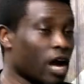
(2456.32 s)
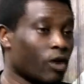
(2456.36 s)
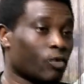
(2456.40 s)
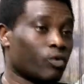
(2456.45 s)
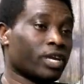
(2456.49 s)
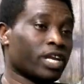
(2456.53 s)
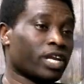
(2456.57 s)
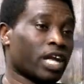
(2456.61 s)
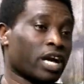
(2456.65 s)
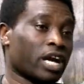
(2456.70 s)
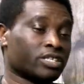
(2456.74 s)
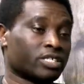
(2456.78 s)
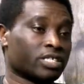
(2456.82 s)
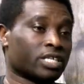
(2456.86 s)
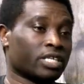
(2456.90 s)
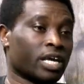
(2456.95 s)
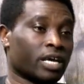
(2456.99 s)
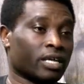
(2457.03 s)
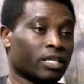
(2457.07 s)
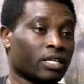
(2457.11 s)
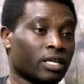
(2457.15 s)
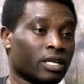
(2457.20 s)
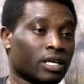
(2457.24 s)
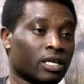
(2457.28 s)
Now we now
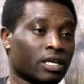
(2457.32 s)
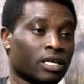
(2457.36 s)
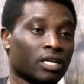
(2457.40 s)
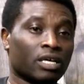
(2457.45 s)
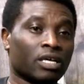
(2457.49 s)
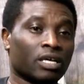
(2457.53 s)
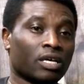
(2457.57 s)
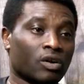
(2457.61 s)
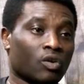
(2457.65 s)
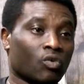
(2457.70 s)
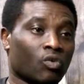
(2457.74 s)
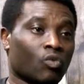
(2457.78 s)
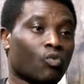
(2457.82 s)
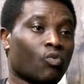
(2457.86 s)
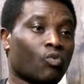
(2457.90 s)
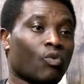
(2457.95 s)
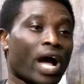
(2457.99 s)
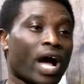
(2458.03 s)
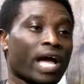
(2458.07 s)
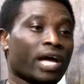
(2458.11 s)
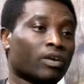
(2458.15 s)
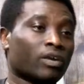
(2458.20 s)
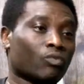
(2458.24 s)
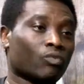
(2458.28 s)
say,
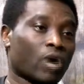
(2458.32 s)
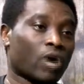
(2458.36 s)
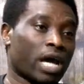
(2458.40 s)
wired